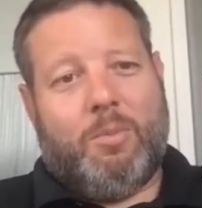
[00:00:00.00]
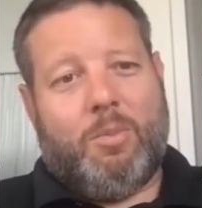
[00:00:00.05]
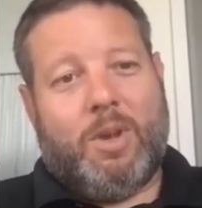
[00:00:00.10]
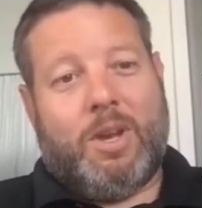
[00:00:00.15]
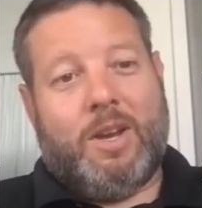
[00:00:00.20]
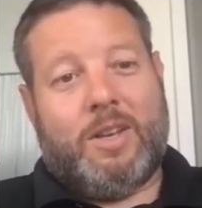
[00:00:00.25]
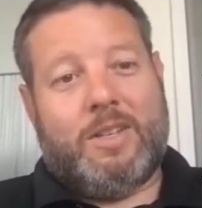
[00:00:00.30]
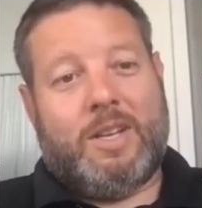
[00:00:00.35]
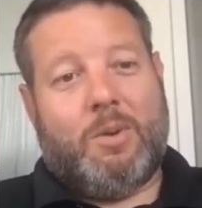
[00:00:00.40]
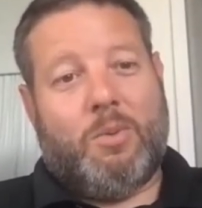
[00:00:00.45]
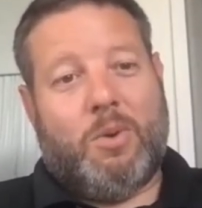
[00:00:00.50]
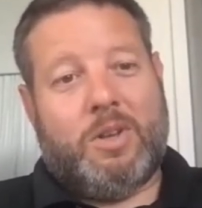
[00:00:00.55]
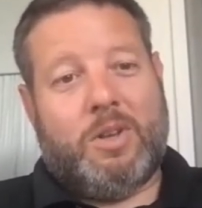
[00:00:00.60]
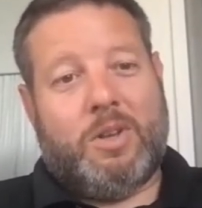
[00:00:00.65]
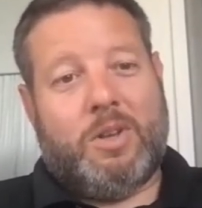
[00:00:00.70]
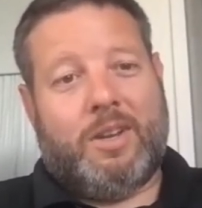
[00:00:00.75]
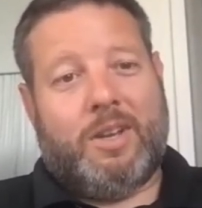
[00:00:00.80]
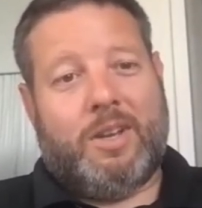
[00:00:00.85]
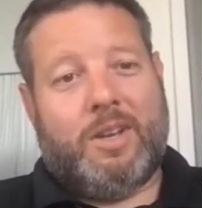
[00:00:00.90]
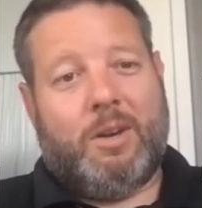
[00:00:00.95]
Because I
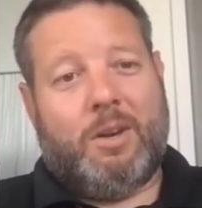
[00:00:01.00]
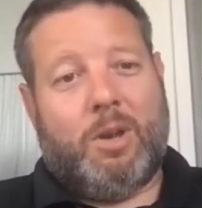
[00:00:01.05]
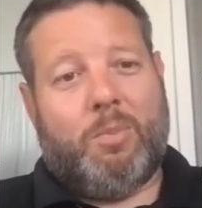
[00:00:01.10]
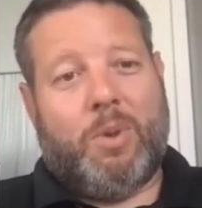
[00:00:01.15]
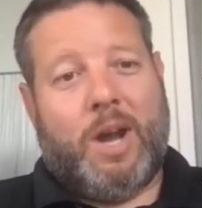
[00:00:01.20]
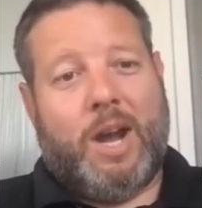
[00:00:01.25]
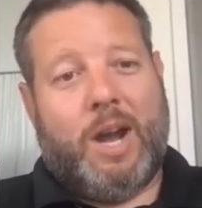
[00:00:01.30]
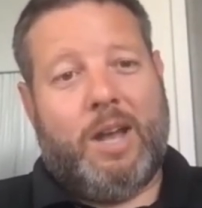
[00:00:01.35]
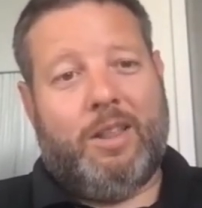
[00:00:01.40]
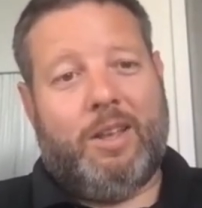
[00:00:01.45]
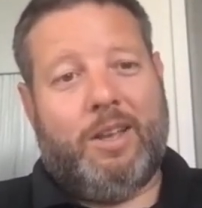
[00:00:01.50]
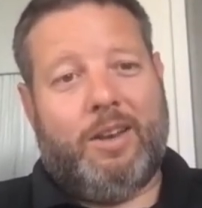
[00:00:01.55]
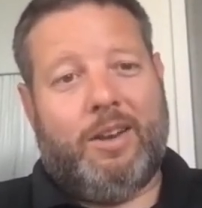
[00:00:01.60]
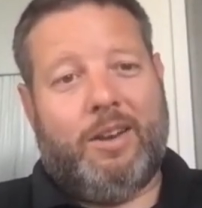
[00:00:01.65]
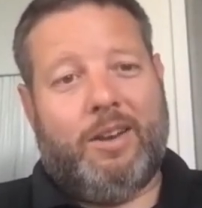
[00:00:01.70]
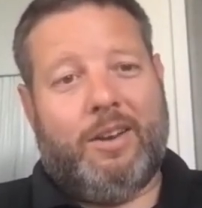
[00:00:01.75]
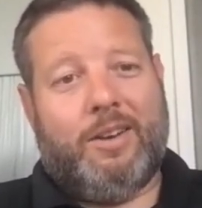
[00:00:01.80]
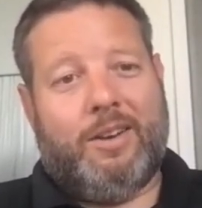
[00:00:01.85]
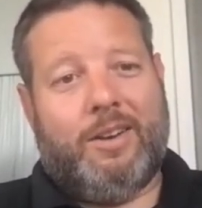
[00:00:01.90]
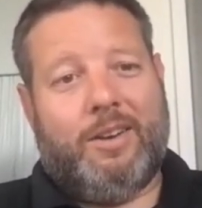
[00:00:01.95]
wasn't going to be a
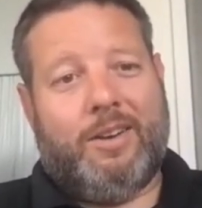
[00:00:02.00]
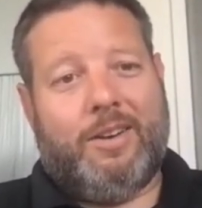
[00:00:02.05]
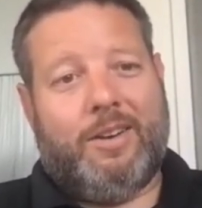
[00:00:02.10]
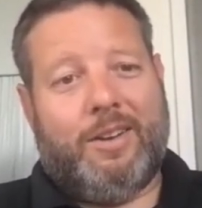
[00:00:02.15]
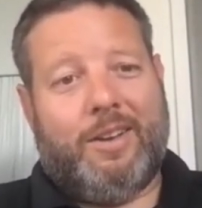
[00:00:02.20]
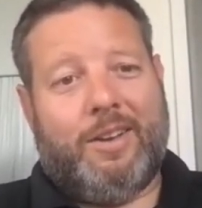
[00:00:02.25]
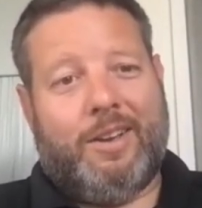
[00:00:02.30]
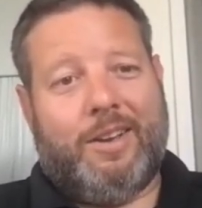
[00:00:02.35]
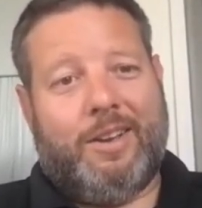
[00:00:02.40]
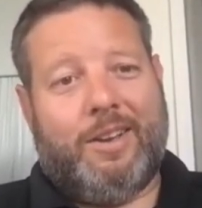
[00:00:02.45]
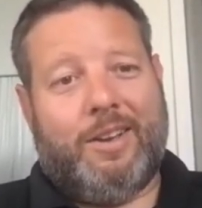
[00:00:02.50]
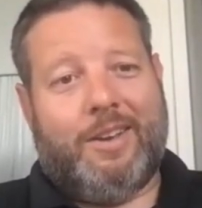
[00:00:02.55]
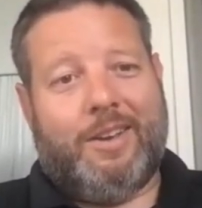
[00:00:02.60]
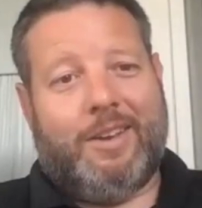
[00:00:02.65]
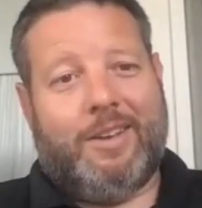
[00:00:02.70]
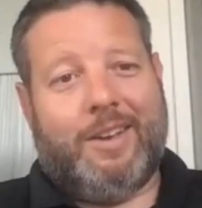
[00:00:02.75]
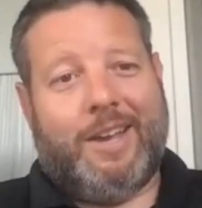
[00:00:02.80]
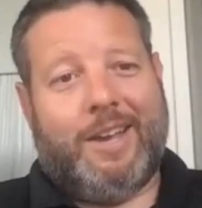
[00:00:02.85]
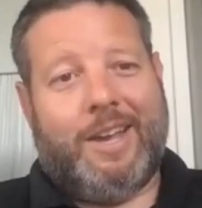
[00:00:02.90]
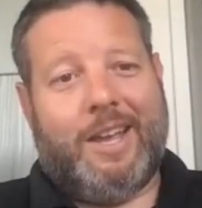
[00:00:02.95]
pilot,
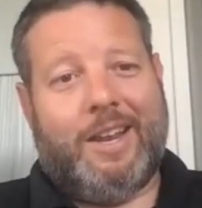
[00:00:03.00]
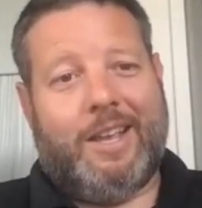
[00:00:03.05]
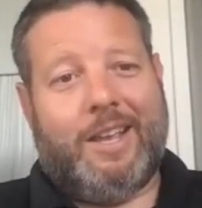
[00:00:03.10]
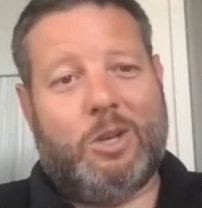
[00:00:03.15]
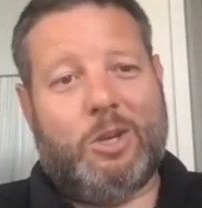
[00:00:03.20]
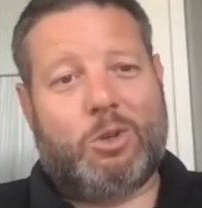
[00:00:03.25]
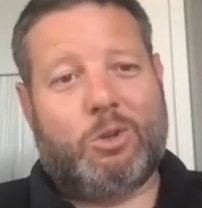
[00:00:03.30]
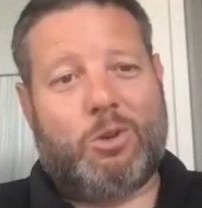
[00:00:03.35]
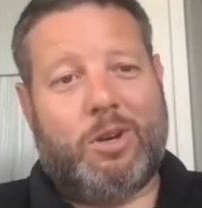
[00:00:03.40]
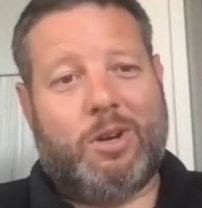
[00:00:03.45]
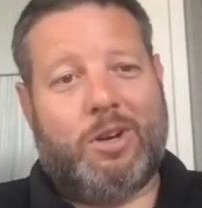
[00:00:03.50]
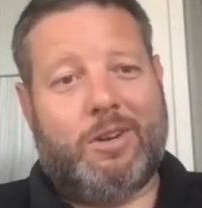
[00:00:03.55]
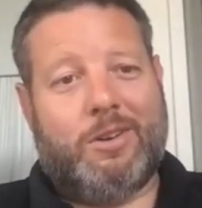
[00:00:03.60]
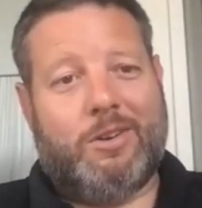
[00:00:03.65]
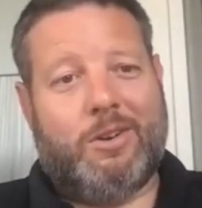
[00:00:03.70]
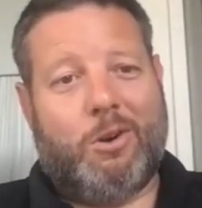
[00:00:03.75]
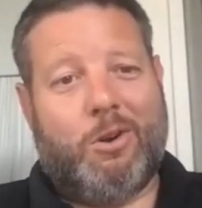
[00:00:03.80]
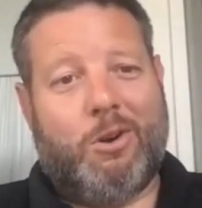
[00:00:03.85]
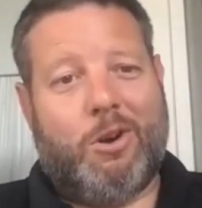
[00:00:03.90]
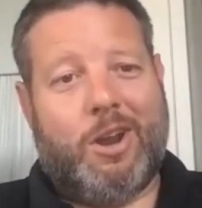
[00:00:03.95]
I had a history
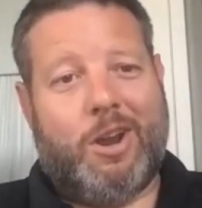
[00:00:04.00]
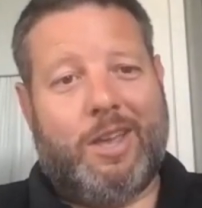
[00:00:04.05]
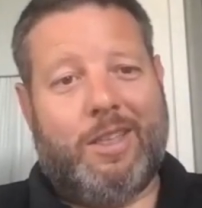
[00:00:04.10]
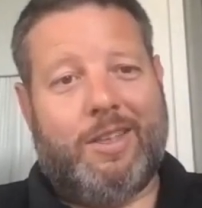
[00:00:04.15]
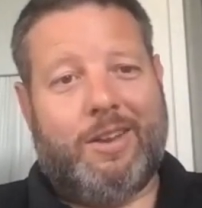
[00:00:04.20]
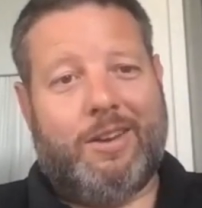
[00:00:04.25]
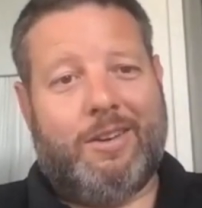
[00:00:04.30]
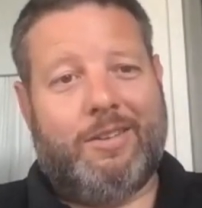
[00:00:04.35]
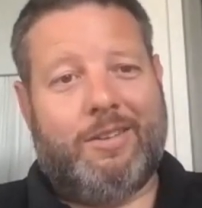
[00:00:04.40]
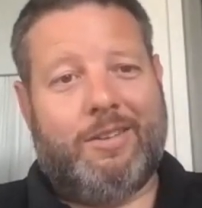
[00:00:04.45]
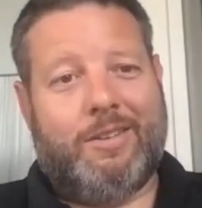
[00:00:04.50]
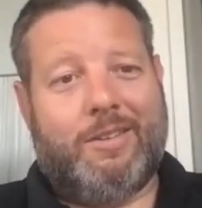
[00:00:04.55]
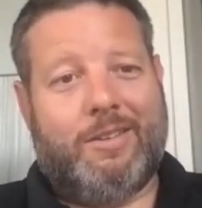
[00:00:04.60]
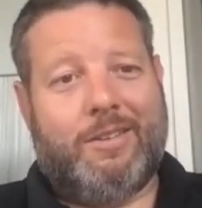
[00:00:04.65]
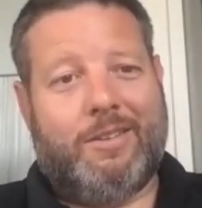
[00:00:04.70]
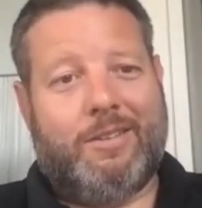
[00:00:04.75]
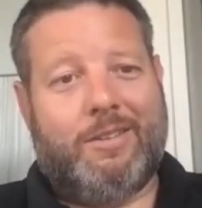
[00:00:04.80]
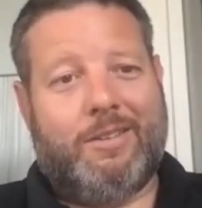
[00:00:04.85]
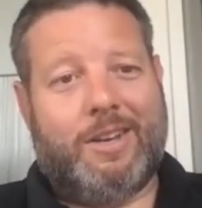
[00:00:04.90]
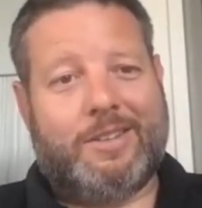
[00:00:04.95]
degree that
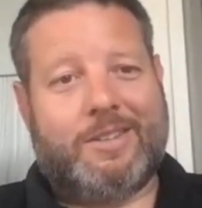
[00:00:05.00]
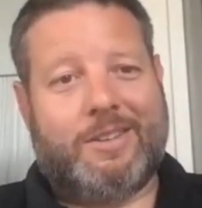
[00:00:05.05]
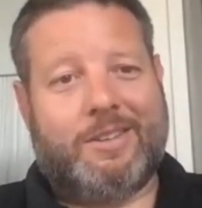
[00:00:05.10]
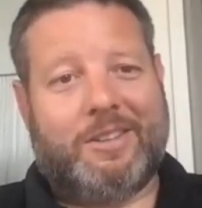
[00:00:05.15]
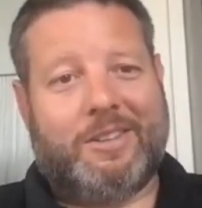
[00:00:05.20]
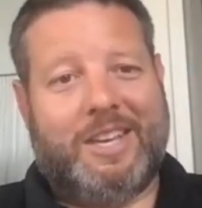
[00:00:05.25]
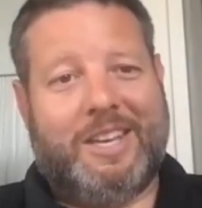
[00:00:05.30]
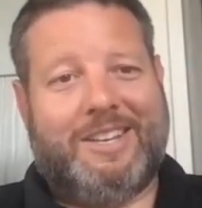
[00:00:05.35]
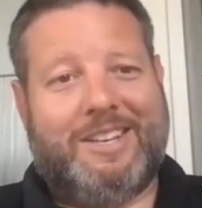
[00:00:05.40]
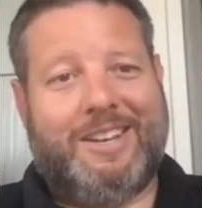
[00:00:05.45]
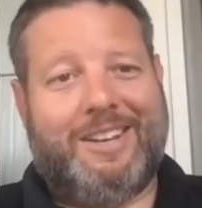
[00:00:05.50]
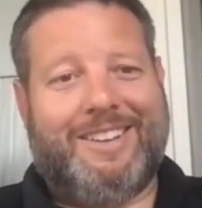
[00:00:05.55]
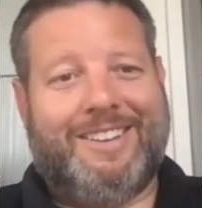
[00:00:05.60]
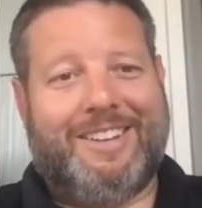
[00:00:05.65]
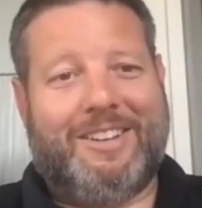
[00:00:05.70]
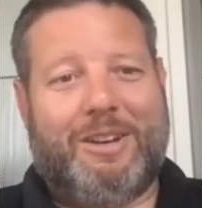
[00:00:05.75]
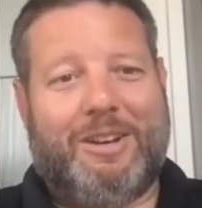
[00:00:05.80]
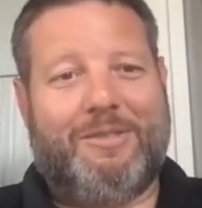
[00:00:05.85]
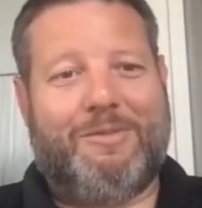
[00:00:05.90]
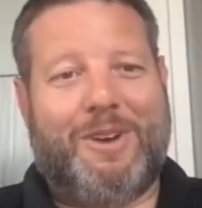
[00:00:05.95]
doesn't lead
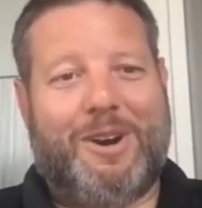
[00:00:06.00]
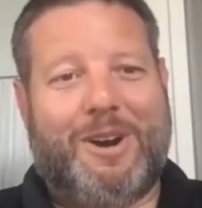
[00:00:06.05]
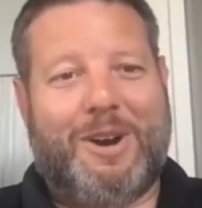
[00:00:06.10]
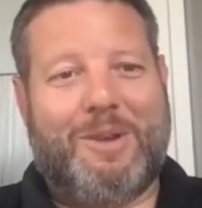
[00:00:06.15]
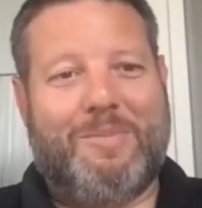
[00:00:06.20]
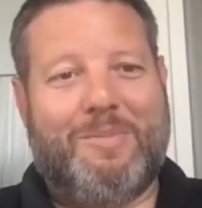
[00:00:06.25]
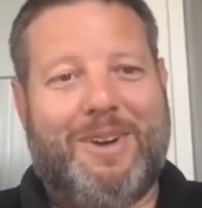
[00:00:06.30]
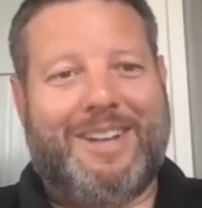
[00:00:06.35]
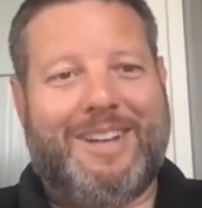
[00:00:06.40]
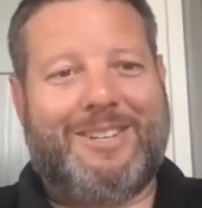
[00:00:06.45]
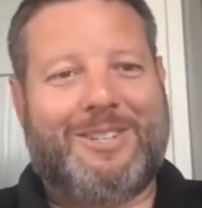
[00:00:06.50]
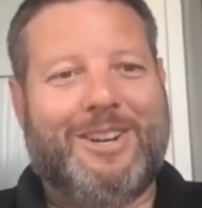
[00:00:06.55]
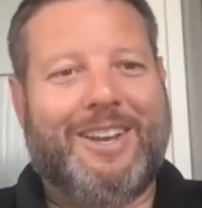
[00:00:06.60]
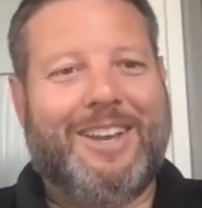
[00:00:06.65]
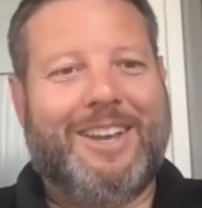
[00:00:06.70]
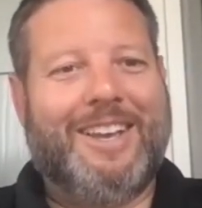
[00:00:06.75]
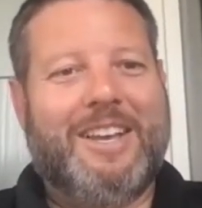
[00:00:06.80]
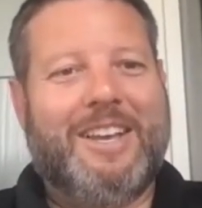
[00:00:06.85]
to very much.